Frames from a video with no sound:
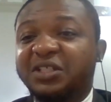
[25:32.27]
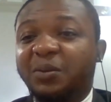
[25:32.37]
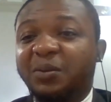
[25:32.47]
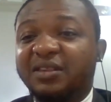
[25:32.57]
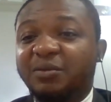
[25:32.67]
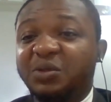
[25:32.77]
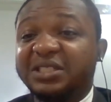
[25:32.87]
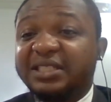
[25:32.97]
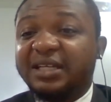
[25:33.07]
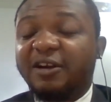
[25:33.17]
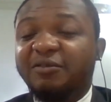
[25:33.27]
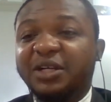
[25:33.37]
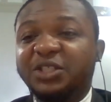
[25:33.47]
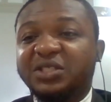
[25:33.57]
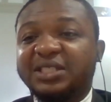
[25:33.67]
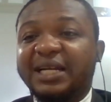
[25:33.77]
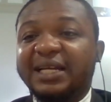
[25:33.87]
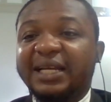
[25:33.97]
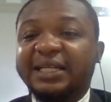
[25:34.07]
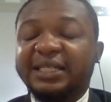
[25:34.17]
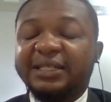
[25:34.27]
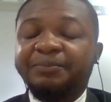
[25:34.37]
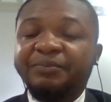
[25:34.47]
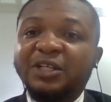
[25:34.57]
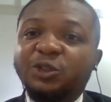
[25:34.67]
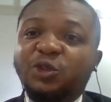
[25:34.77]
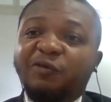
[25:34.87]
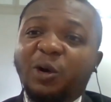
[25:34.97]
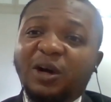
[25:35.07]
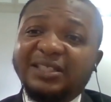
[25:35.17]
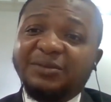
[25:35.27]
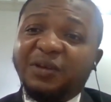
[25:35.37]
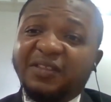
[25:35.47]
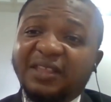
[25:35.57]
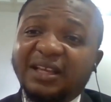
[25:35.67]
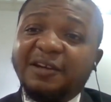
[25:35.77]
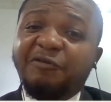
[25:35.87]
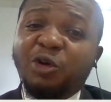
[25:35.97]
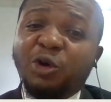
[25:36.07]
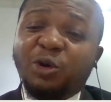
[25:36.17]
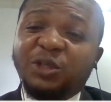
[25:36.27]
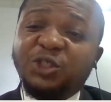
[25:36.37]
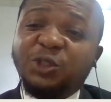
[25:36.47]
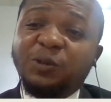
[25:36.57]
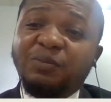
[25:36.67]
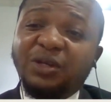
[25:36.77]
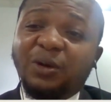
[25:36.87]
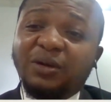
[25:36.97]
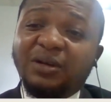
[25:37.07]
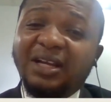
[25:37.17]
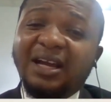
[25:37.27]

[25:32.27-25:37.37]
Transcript: yeah. that we, we see government should start earning. Mm. So for us, we think the focus should be on,